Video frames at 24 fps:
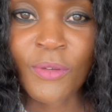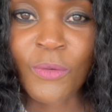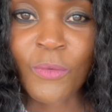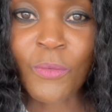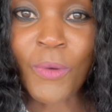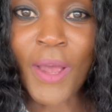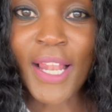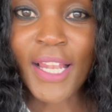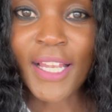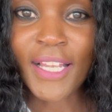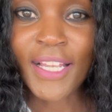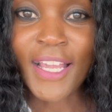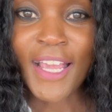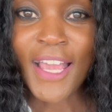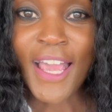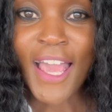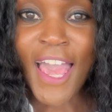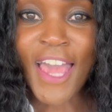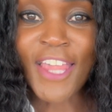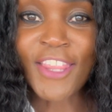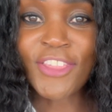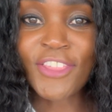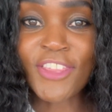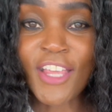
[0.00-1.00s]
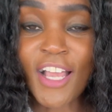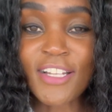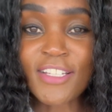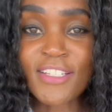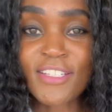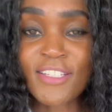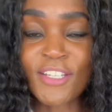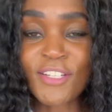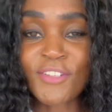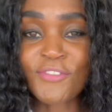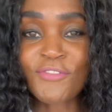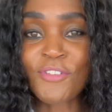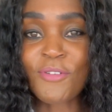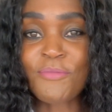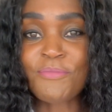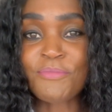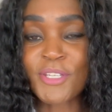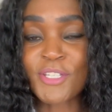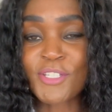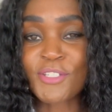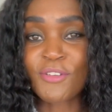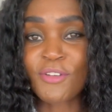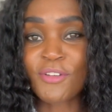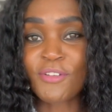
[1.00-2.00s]
Well, and that's it from
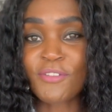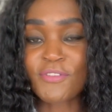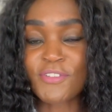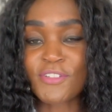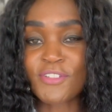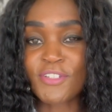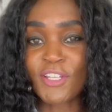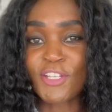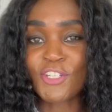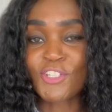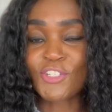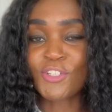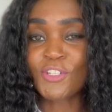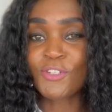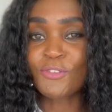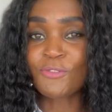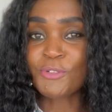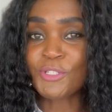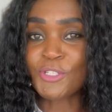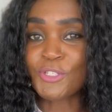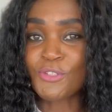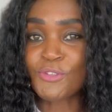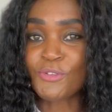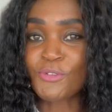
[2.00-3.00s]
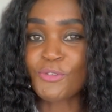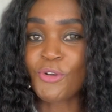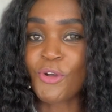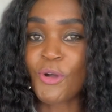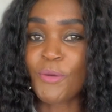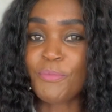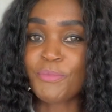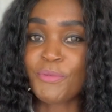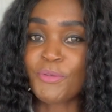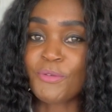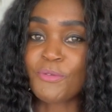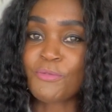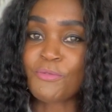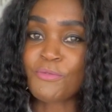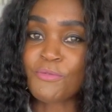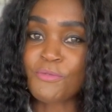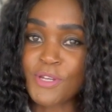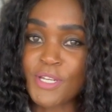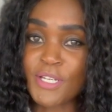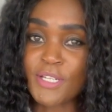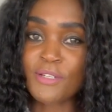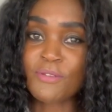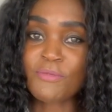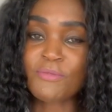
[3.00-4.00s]
this conversation. We do hope you
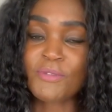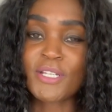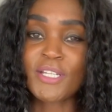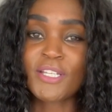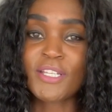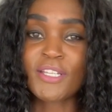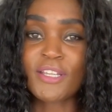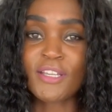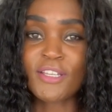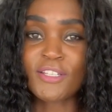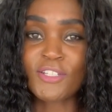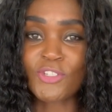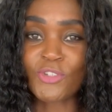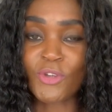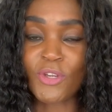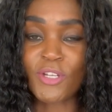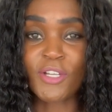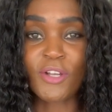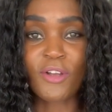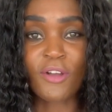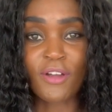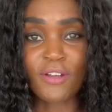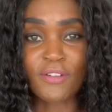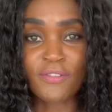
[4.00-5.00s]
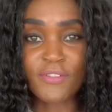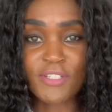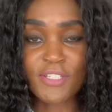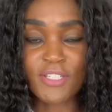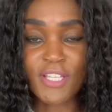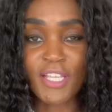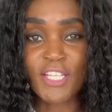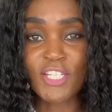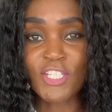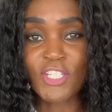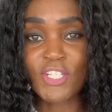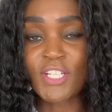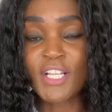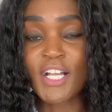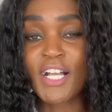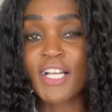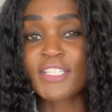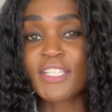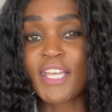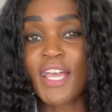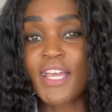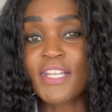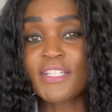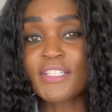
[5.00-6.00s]
really, really enjoyed the conversation.
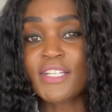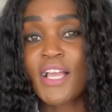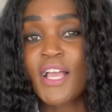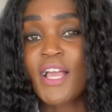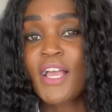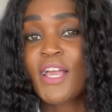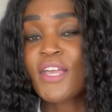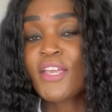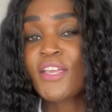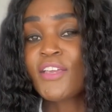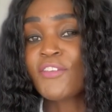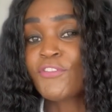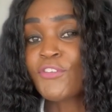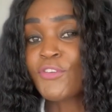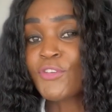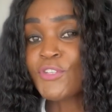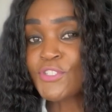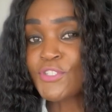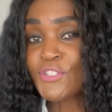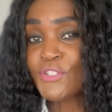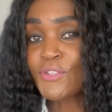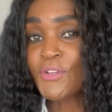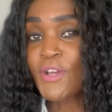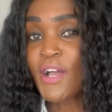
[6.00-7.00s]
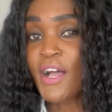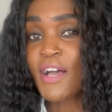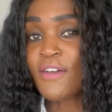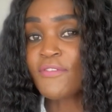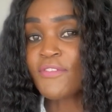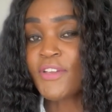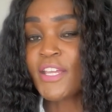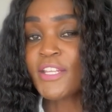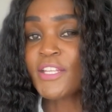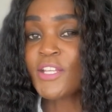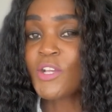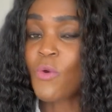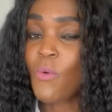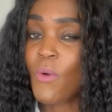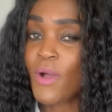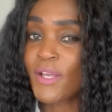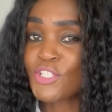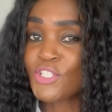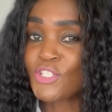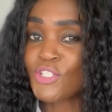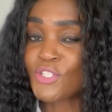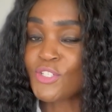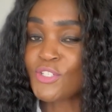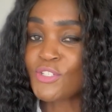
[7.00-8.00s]
Again, if you do have any
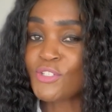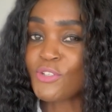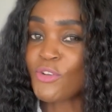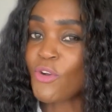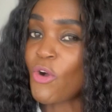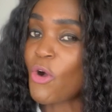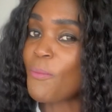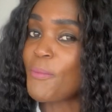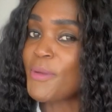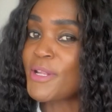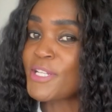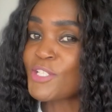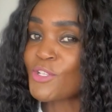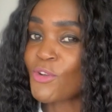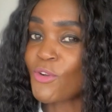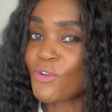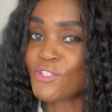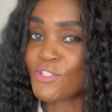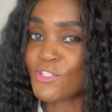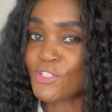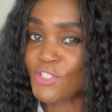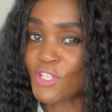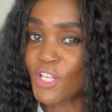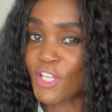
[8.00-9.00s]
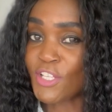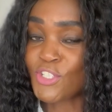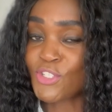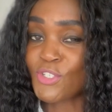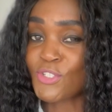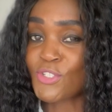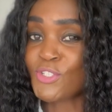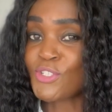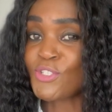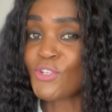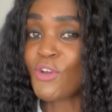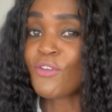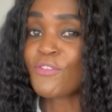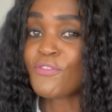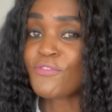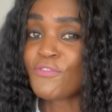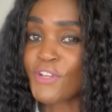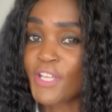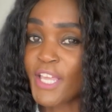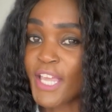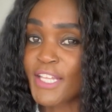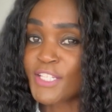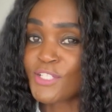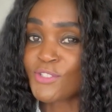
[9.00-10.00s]
questions, comments, or suggestions, don't
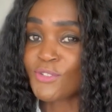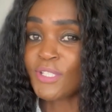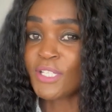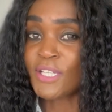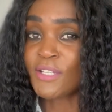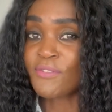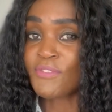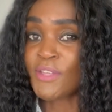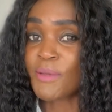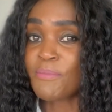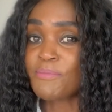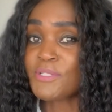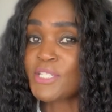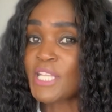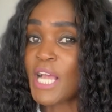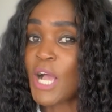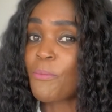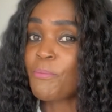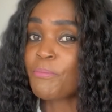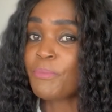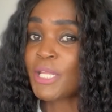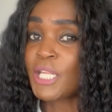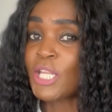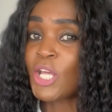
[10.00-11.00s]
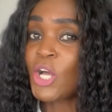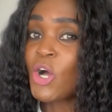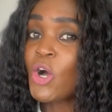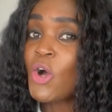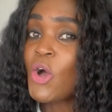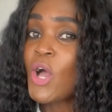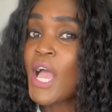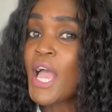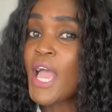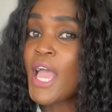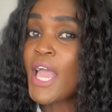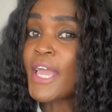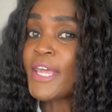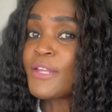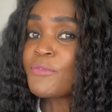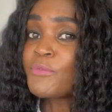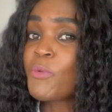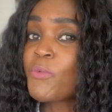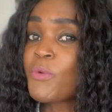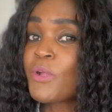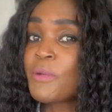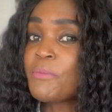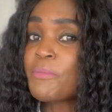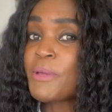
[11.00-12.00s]
forget to leave them down below, and we
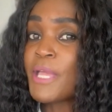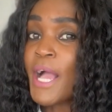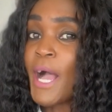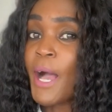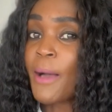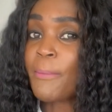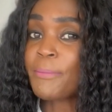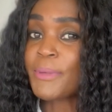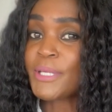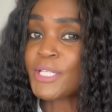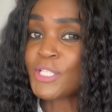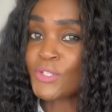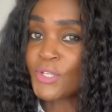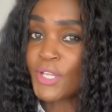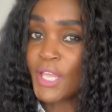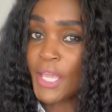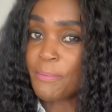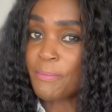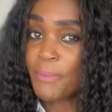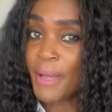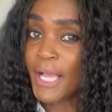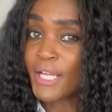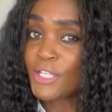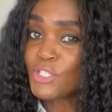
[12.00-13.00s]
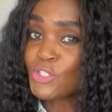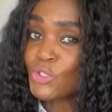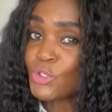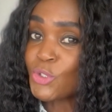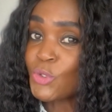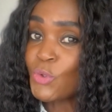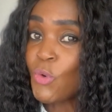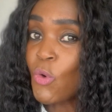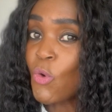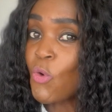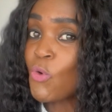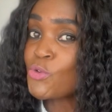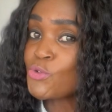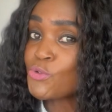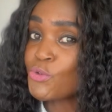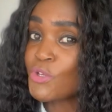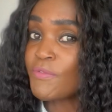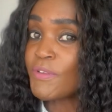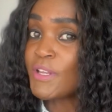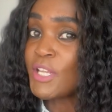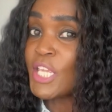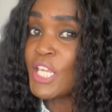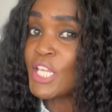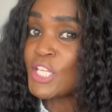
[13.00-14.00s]
will be happy to get back to you or to
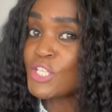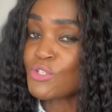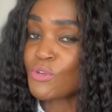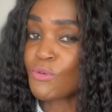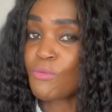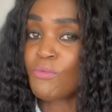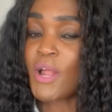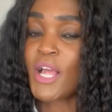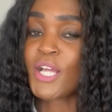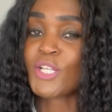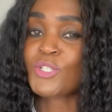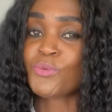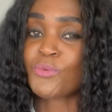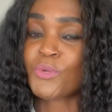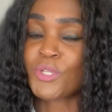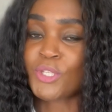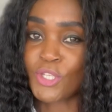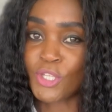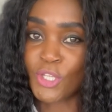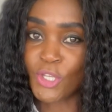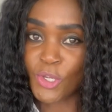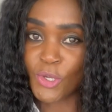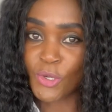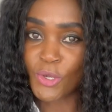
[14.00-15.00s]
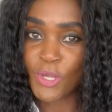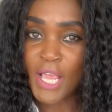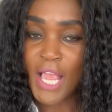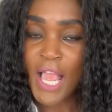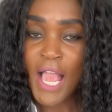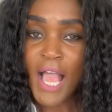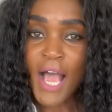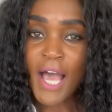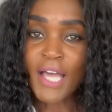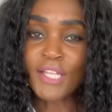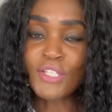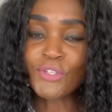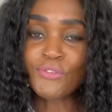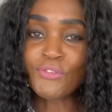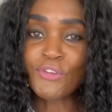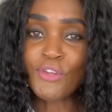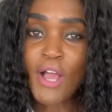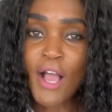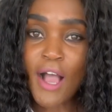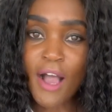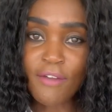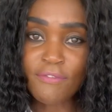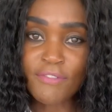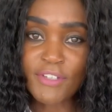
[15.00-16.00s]
even interact with you. And if you
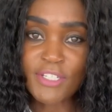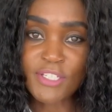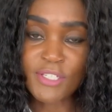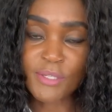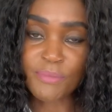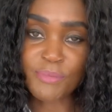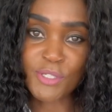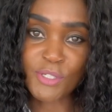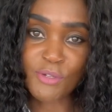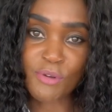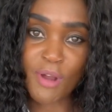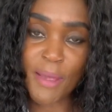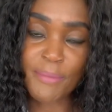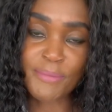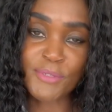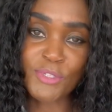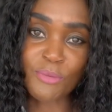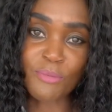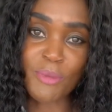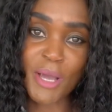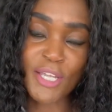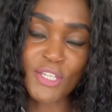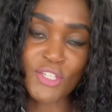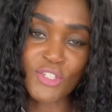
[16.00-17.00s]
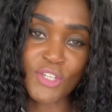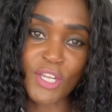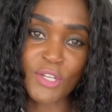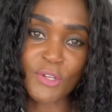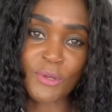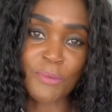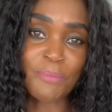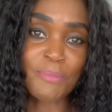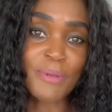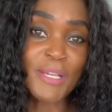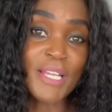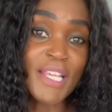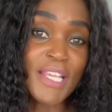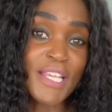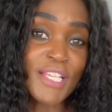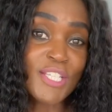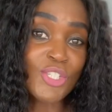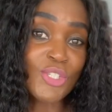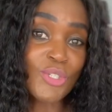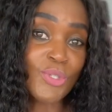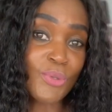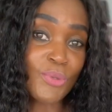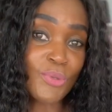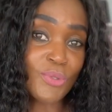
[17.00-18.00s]
haven't subscribed to my channel, please
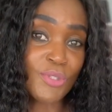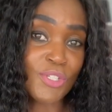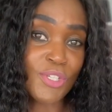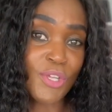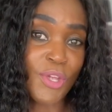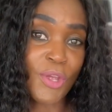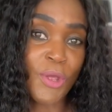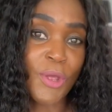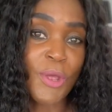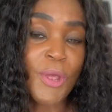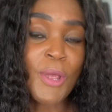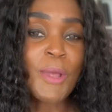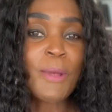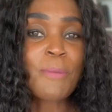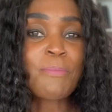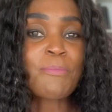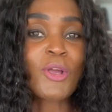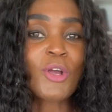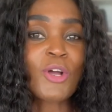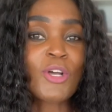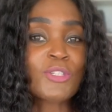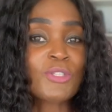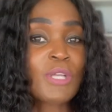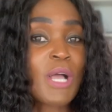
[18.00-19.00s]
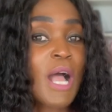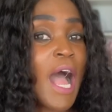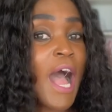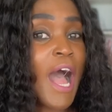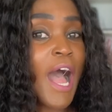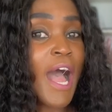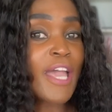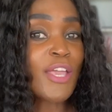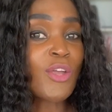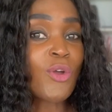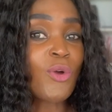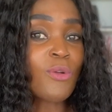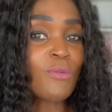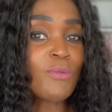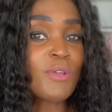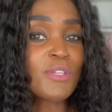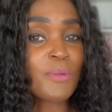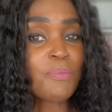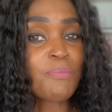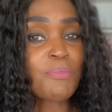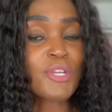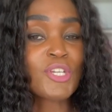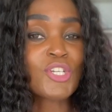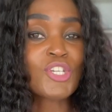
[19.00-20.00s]
do so, because I always
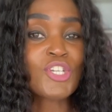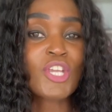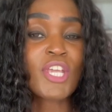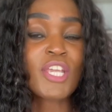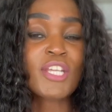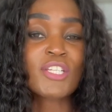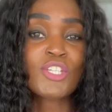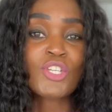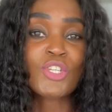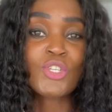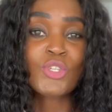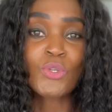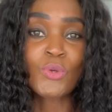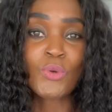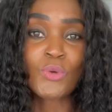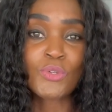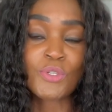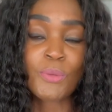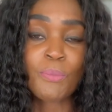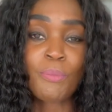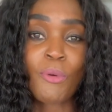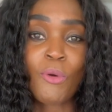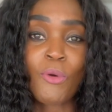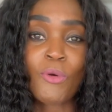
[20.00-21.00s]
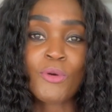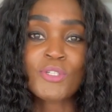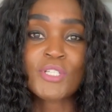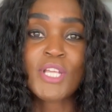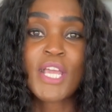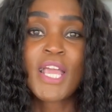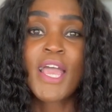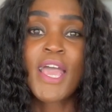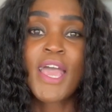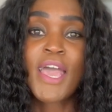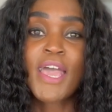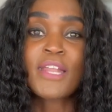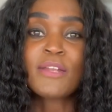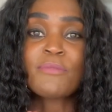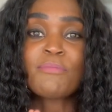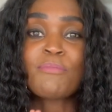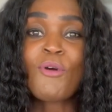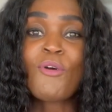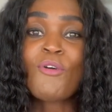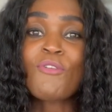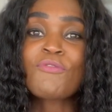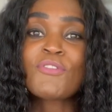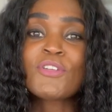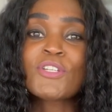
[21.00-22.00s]
appreciate your support, and
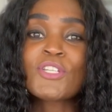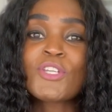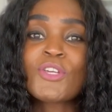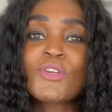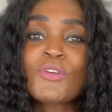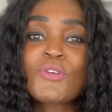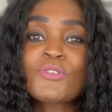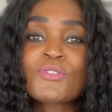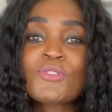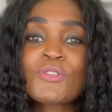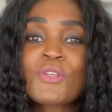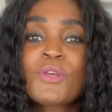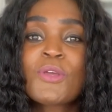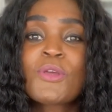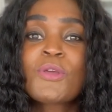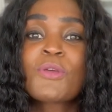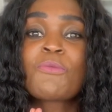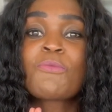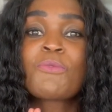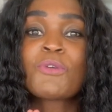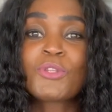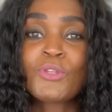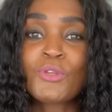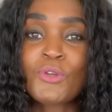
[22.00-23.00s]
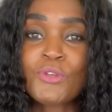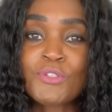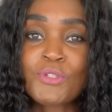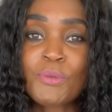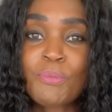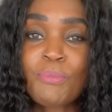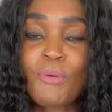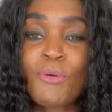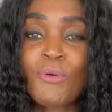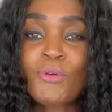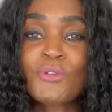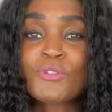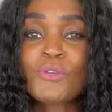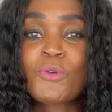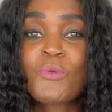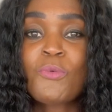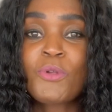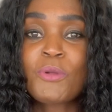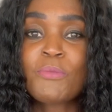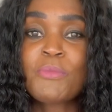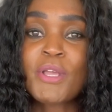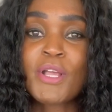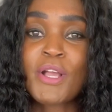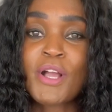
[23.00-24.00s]
more videos with your support
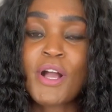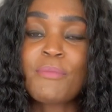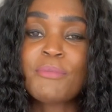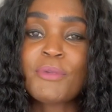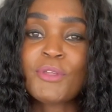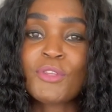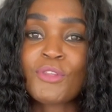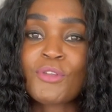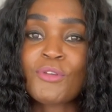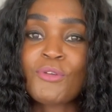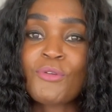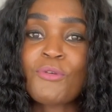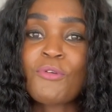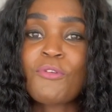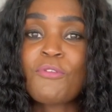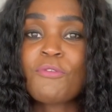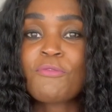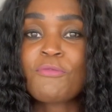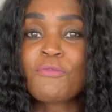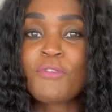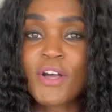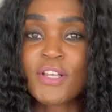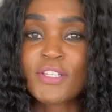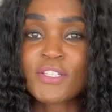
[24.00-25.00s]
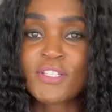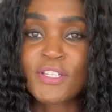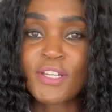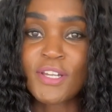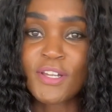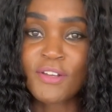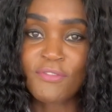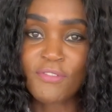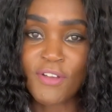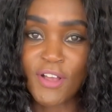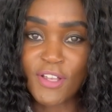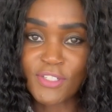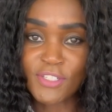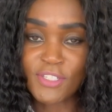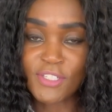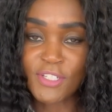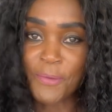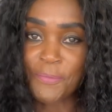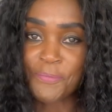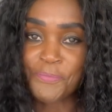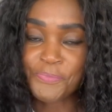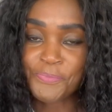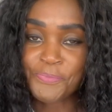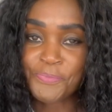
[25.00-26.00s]
will be coming through faster and
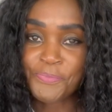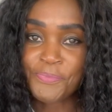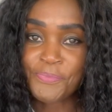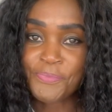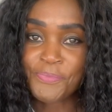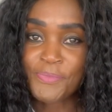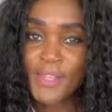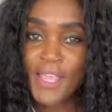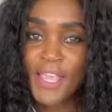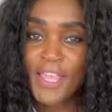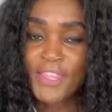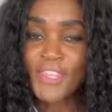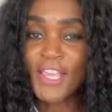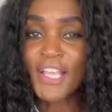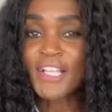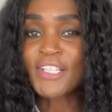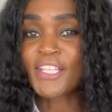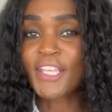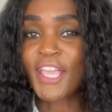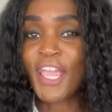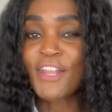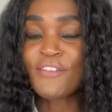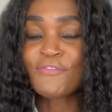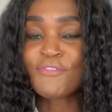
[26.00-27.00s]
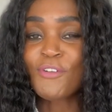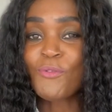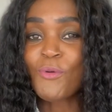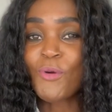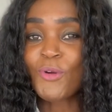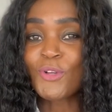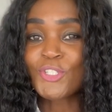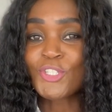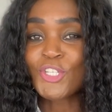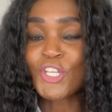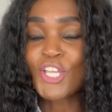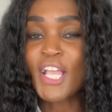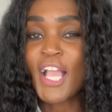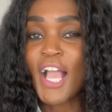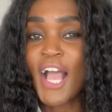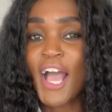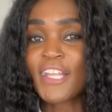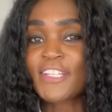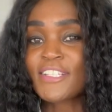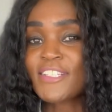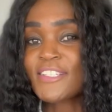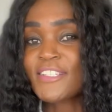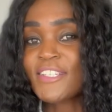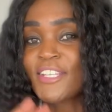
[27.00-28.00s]
faster. Thanks again for watching,
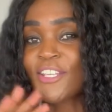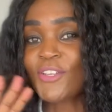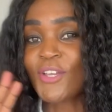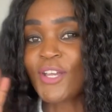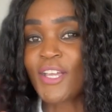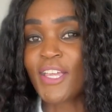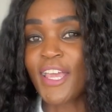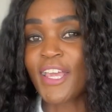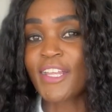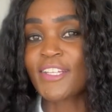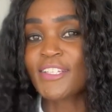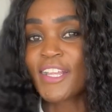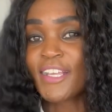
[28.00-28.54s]
and see you again